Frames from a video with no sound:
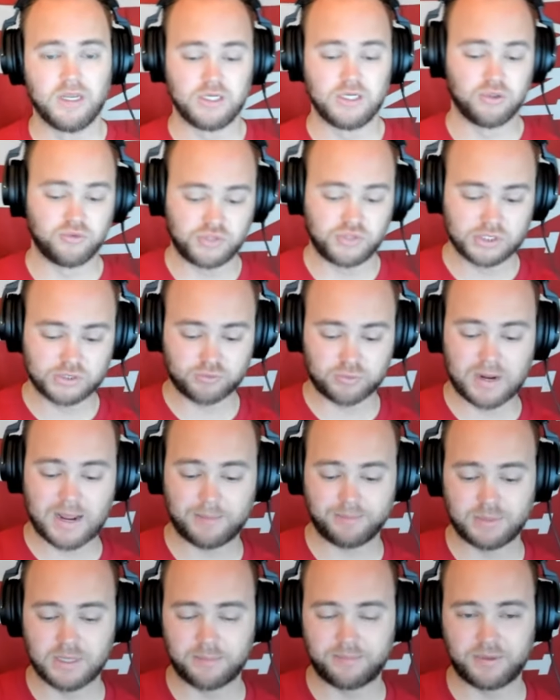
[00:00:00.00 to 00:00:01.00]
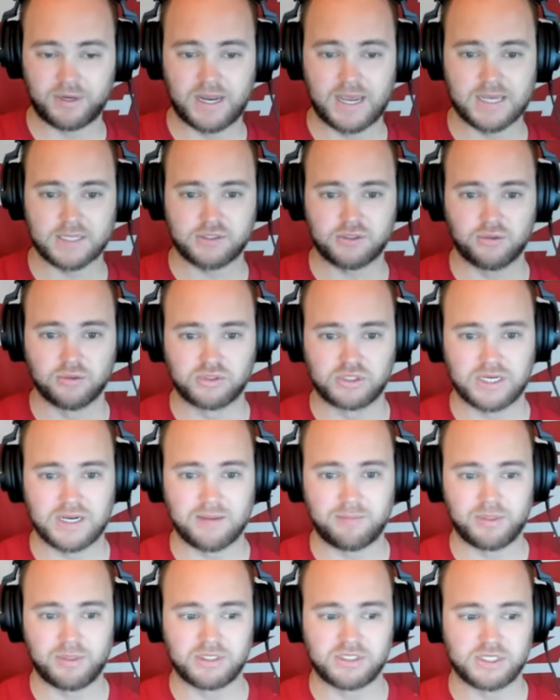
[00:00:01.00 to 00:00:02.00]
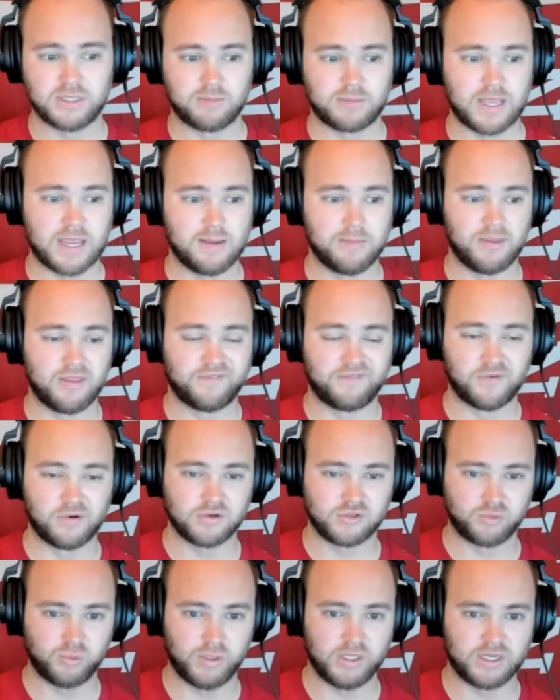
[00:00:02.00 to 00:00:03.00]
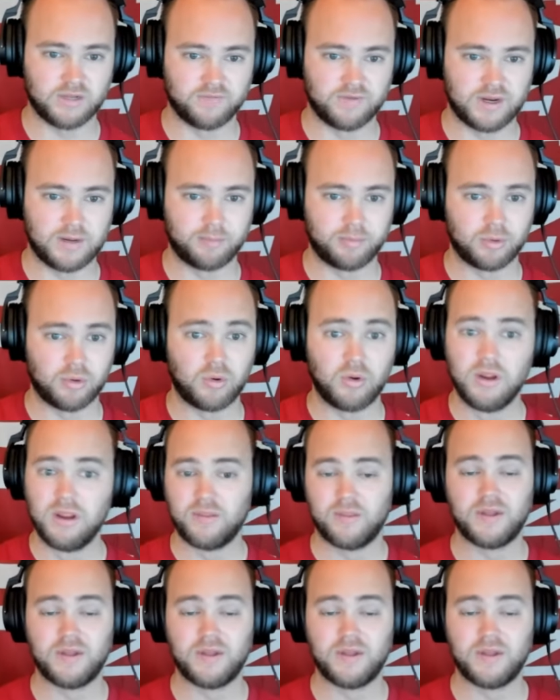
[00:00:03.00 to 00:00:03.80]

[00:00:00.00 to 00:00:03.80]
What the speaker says: You just wrapped up the national championship game in the first week of April.